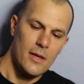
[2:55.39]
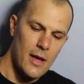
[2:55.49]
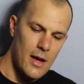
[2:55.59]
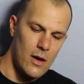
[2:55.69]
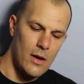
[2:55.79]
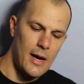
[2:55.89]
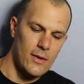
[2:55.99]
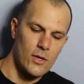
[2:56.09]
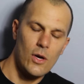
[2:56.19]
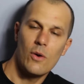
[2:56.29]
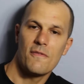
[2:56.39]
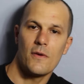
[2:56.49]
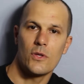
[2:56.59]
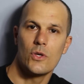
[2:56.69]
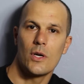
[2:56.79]
Now, I don't know if
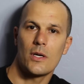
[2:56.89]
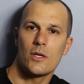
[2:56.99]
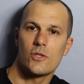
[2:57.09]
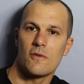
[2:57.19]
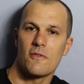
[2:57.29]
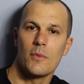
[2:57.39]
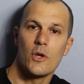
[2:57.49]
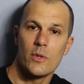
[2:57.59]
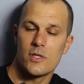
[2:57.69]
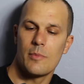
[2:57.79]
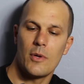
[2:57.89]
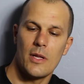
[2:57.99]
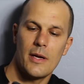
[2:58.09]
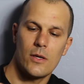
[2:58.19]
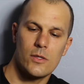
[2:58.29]
all you young guns are familiar with Zippo
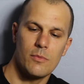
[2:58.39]
lighters,